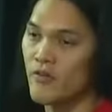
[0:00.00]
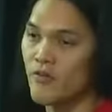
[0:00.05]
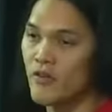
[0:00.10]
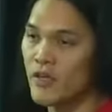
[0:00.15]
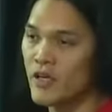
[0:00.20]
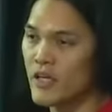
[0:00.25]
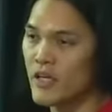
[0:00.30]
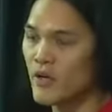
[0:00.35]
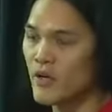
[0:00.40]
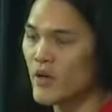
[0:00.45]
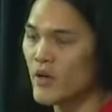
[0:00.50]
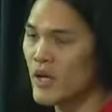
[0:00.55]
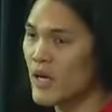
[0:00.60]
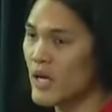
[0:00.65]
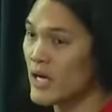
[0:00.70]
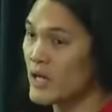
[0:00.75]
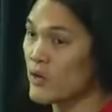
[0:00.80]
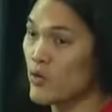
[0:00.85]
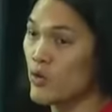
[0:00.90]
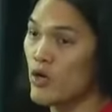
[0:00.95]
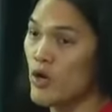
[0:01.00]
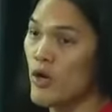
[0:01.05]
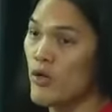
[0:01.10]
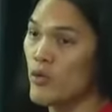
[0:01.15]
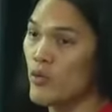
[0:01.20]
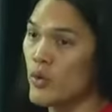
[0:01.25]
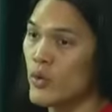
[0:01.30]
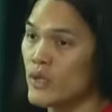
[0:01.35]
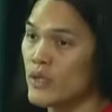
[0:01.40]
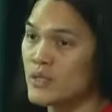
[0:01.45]
phone video, and there were
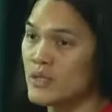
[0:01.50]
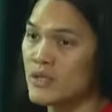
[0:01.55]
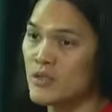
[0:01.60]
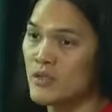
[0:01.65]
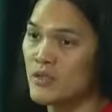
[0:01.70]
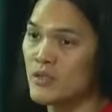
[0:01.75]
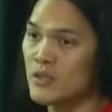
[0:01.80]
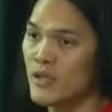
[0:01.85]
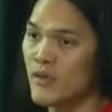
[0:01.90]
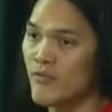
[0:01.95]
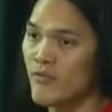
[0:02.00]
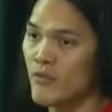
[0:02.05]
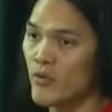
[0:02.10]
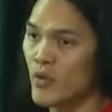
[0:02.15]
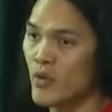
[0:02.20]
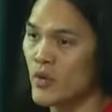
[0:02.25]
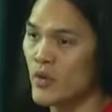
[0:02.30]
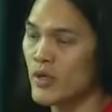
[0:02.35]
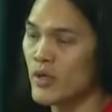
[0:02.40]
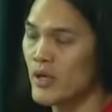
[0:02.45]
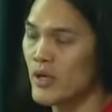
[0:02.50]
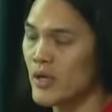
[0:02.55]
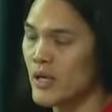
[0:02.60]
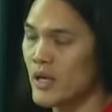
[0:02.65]
other witnesses who stepped forward.